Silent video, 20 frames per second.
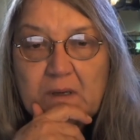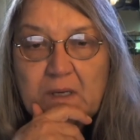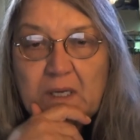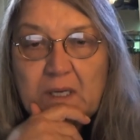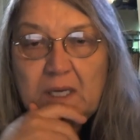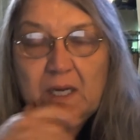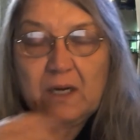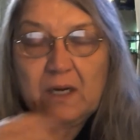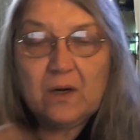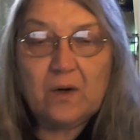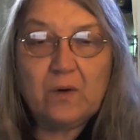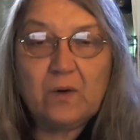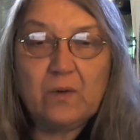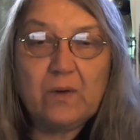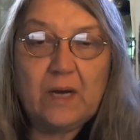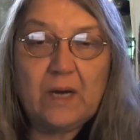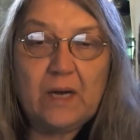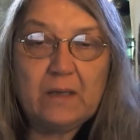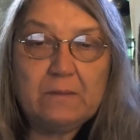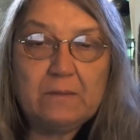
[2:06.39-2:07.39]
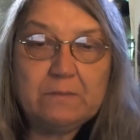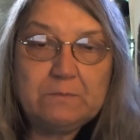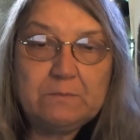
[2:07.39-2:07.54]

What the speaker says: here